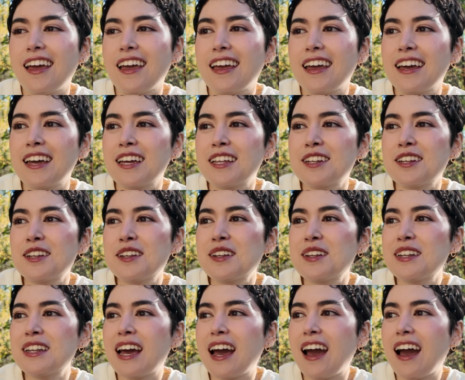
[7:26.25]

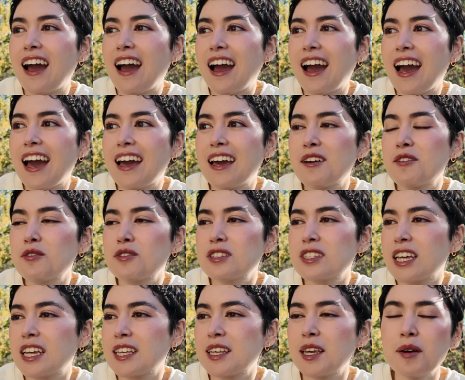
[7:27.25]
And I
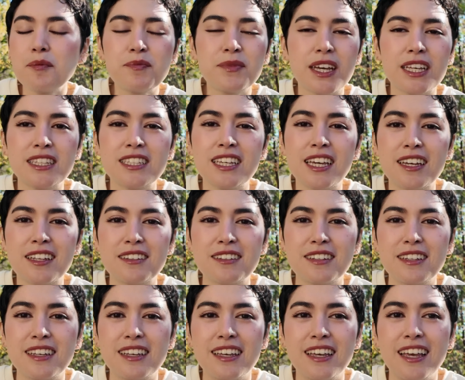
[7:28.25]
was like, yep, that's it.
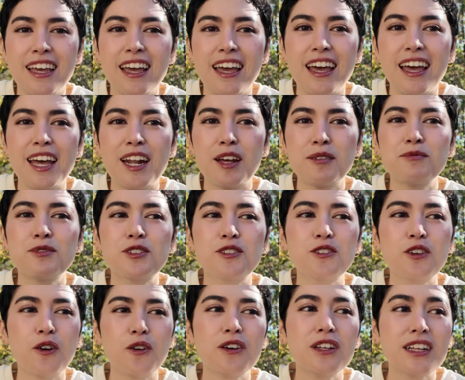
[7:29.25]
And I'm
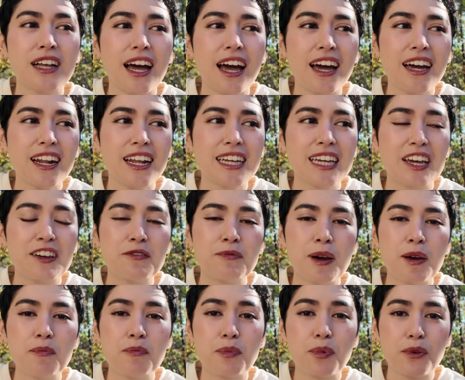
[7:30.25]
so glad I gave
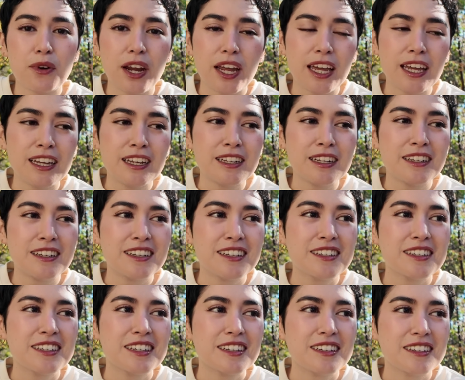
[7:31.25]
my brain
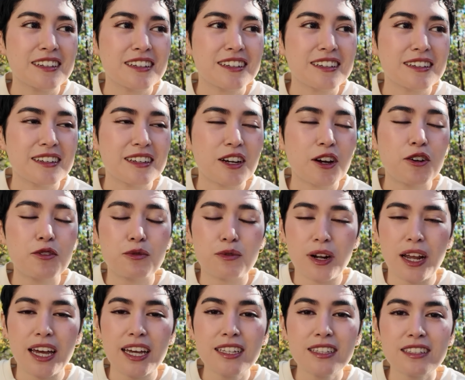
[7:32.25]
a
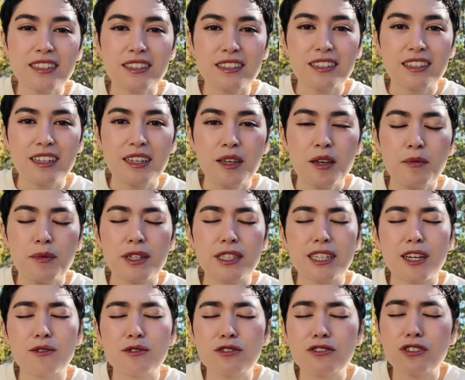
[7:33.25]
rest,
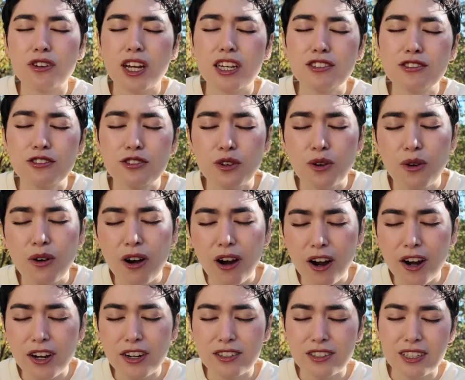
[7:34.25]
because I was trying so
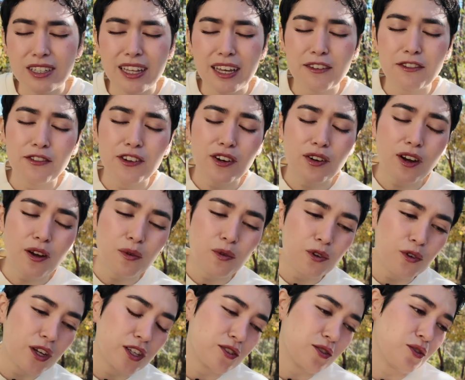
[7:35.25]
hard to figure out
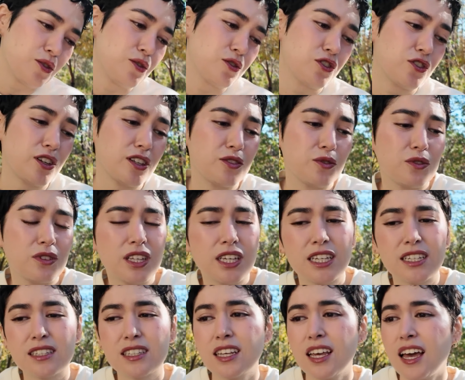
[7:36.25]
what do I do, should I do
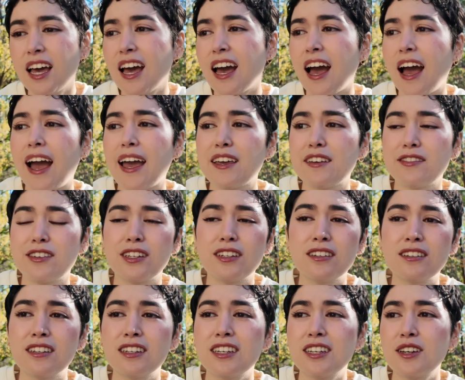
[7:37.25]
this? I
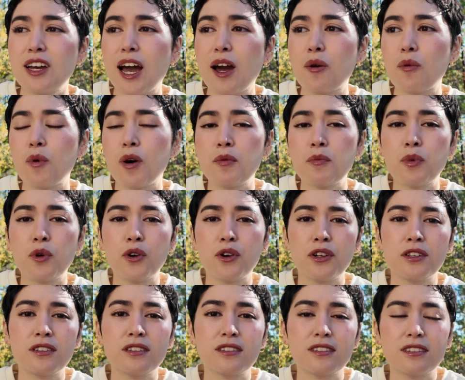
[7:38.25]
even at one
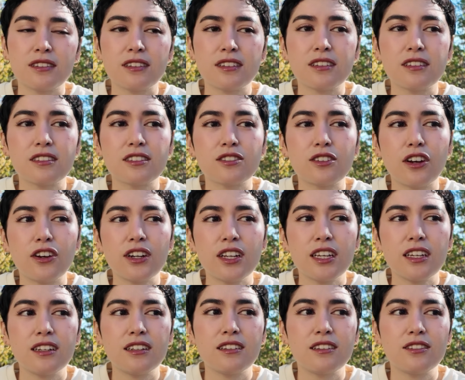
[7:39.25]
point
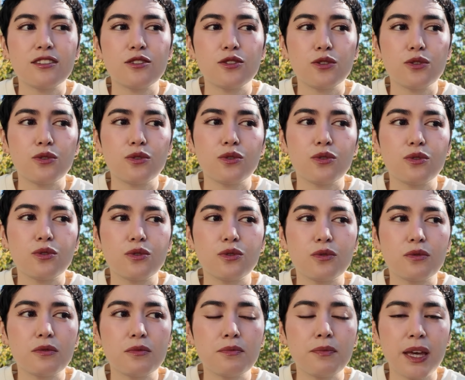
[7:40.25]
started
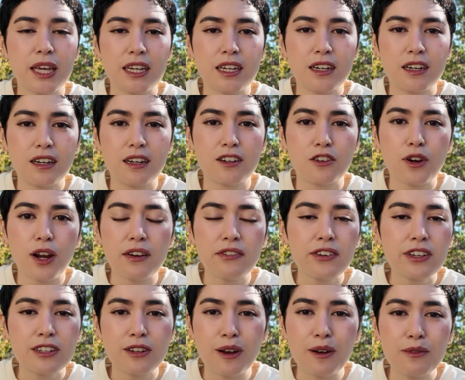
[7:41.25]
to make a
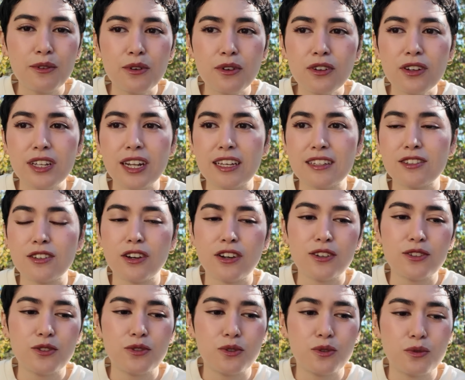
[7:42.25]
graphic novel, and I
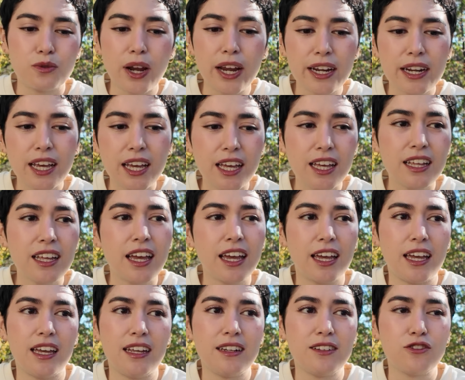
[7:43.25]
started to write it
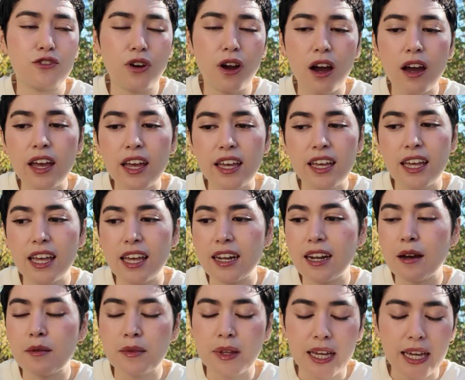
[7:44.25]
and draw it,
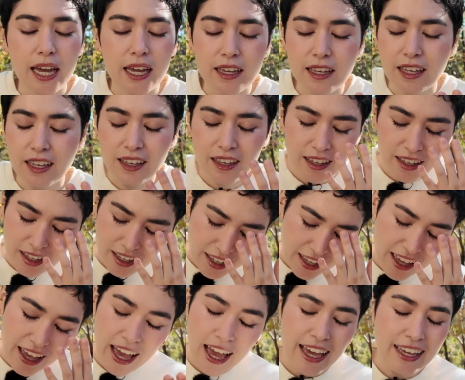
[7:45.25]
and I'm like,
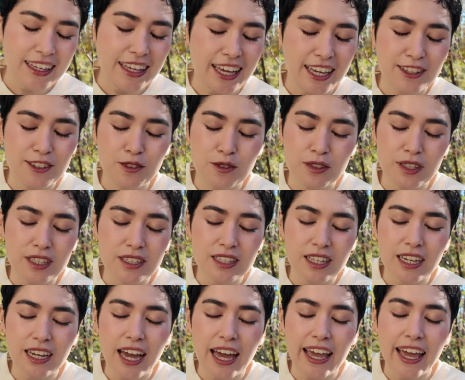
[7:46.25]
I can't do this.
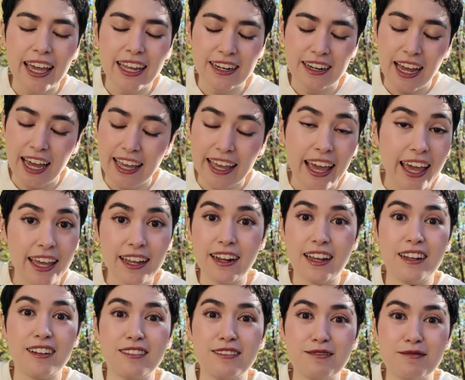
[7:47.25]
I hate
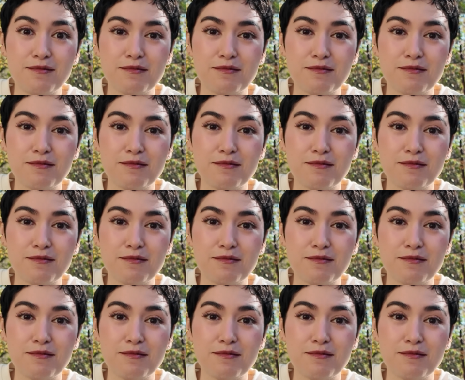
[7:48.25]
it.